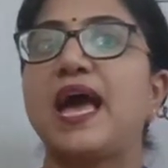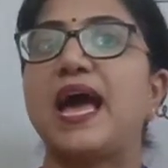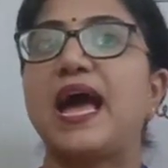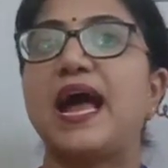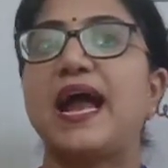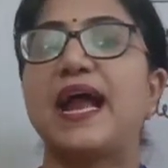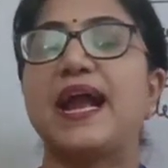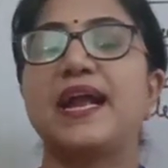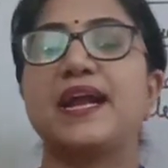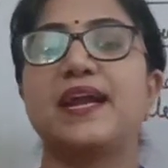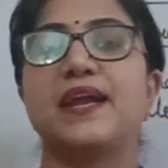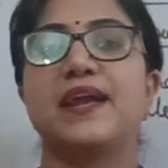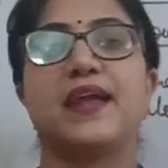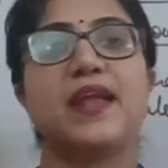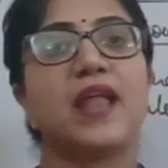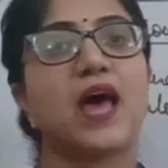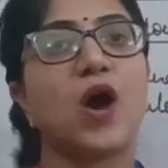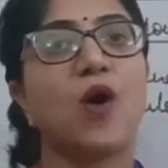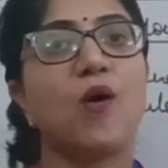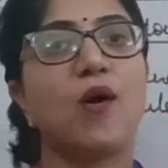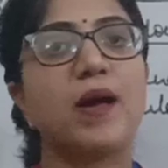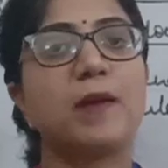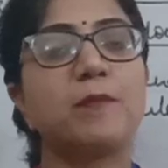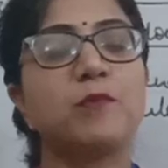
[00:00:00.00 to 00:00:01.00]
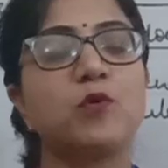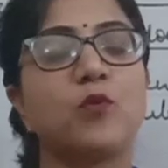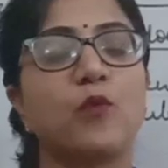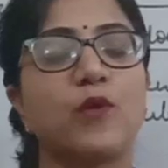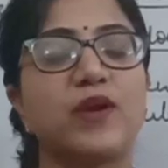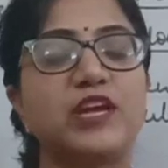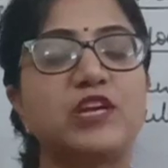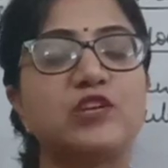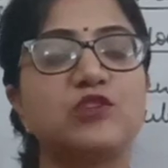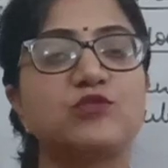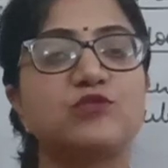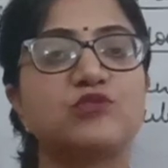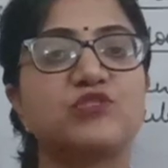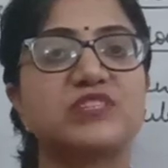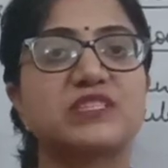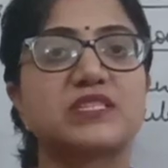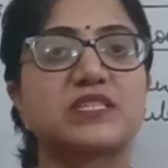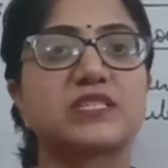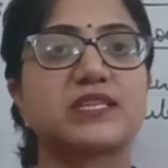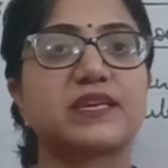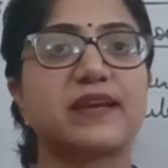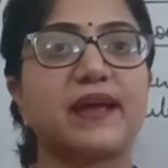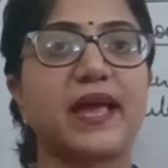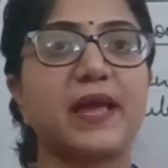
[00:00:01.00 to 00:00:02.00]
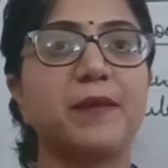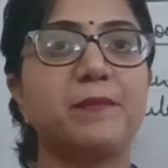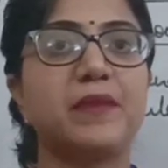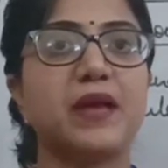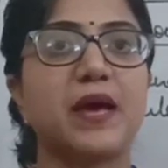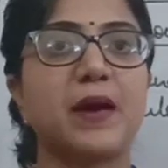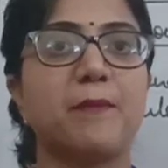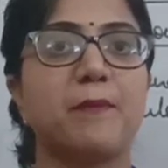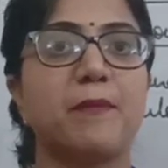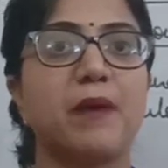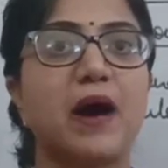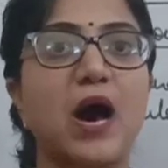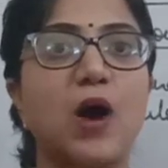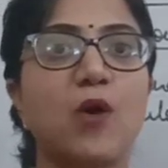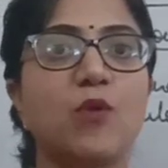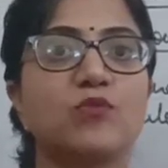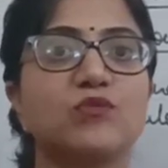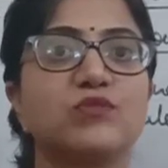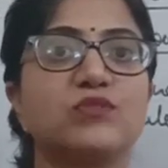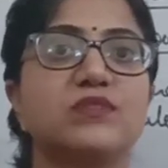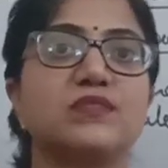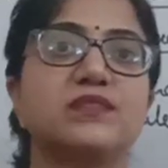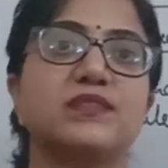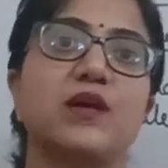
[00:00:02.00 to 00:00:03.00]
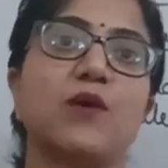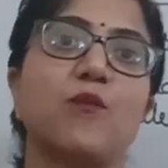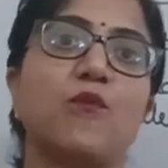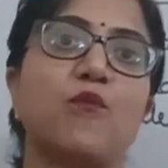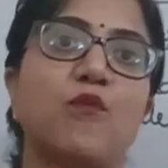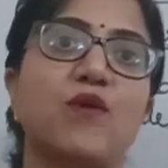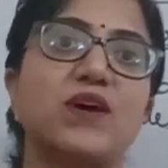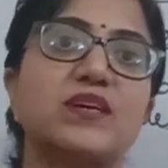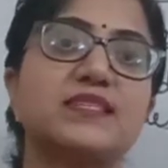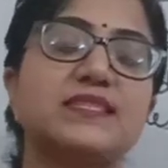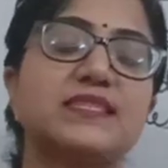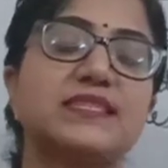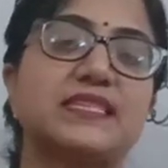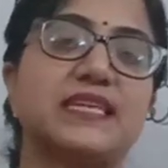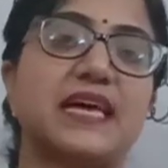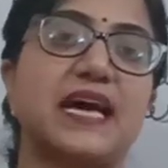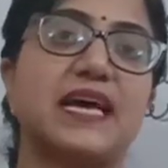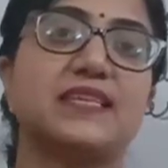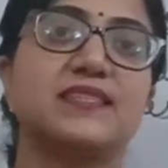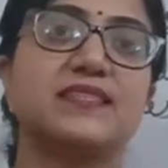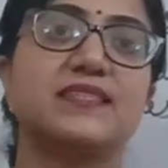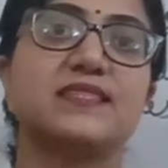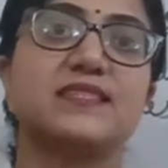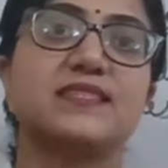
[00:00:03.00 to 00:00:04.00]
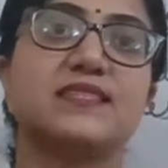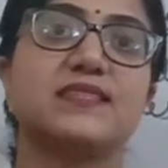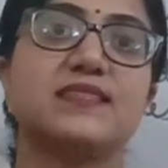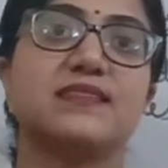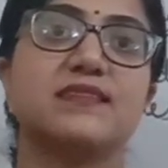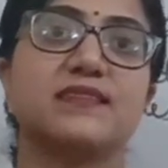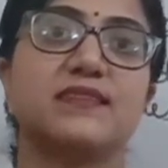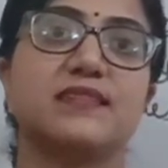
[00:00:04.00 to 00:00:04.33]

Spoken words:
And now I'm going to describe about the first tense.